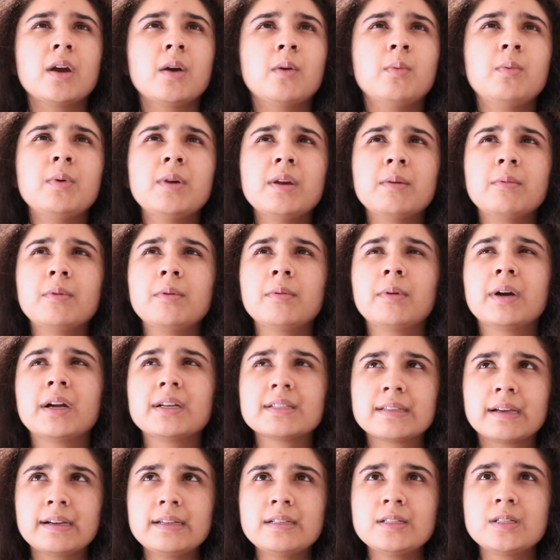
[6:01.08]
we were
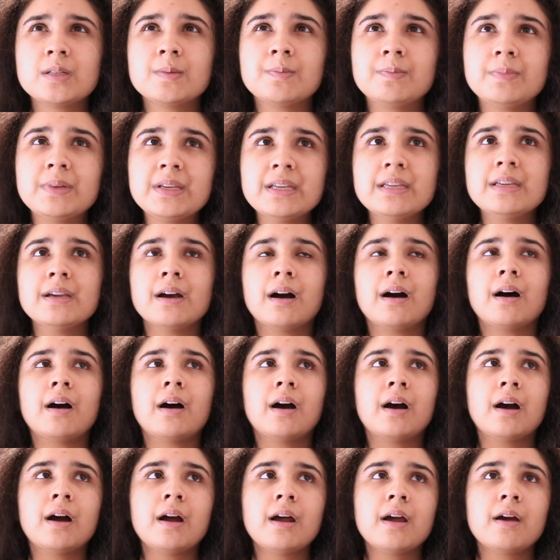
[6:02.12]
assigned to be
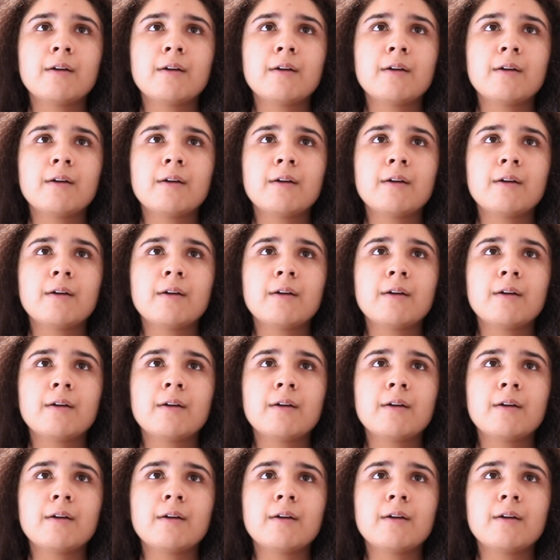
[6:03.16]
a